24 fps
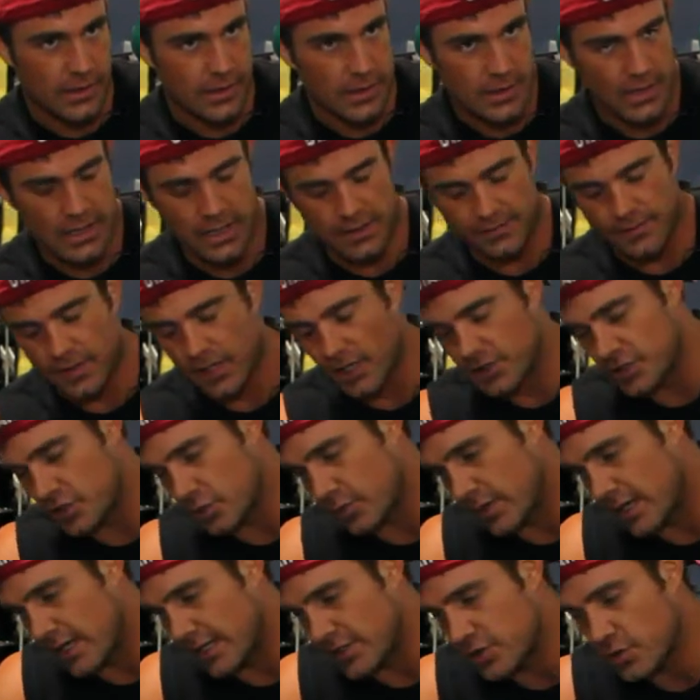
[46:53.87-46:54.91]
I've got you
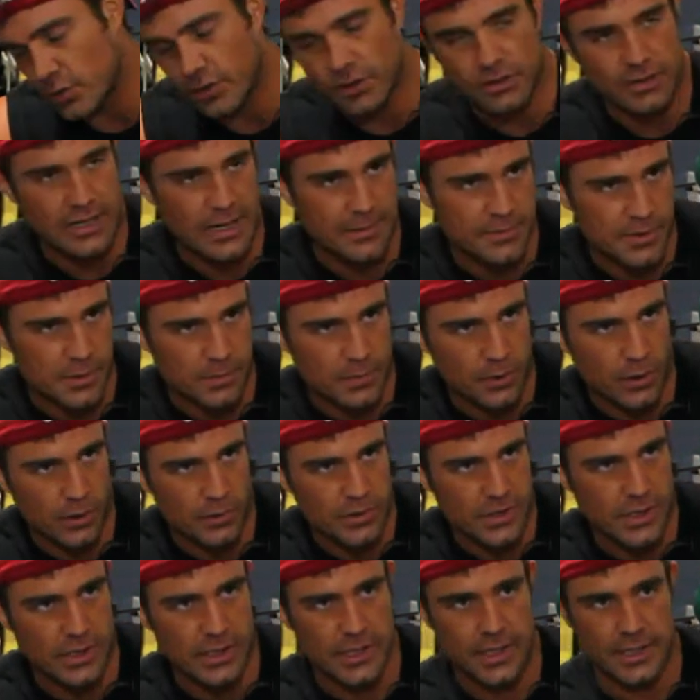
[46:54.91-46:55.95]
at 200 grams of
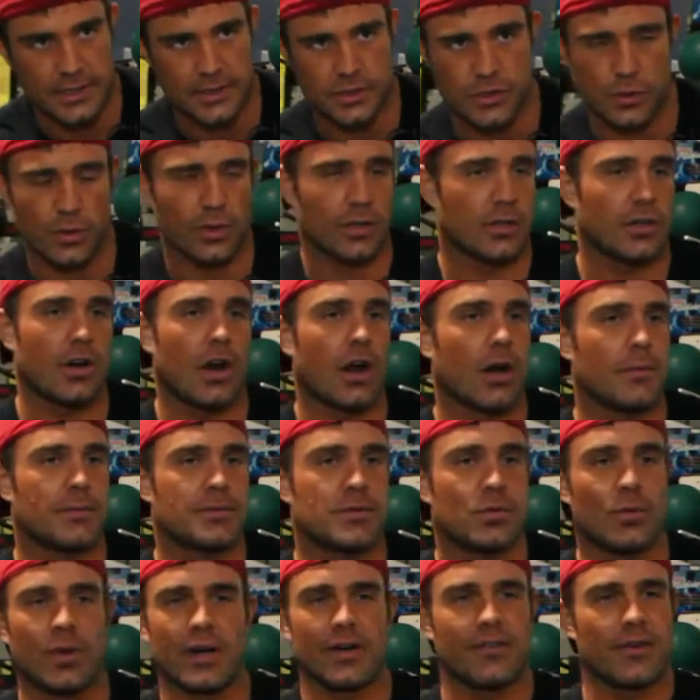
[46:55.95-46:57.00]
protein and 200 carbs,
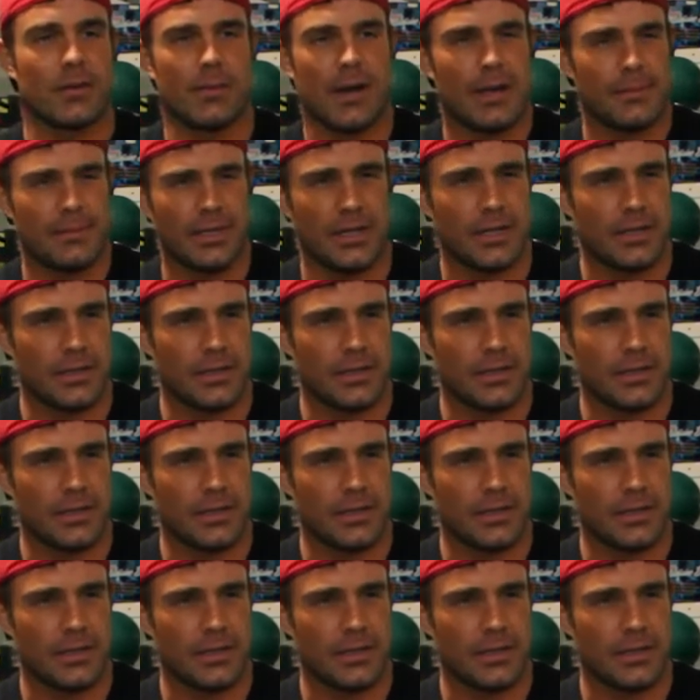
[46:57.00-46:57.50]
whatever it might be.